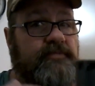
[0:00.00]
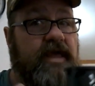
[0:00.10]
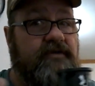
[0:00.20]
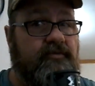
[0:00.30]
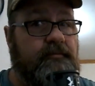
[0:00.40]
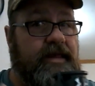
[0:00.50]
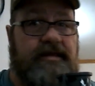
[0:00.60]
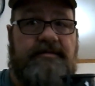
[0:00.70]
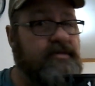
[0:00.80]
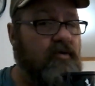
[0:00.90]
Take it from
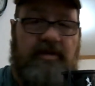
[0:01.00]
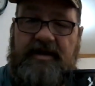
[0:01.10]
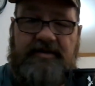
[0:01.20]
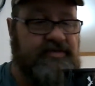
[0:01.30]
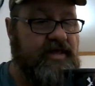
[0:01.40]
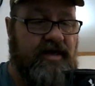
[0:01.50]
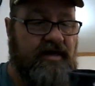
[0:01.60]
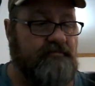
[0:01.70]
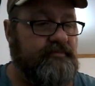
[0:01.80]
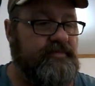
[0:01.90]
me, don't let it set
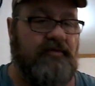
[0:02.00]
up.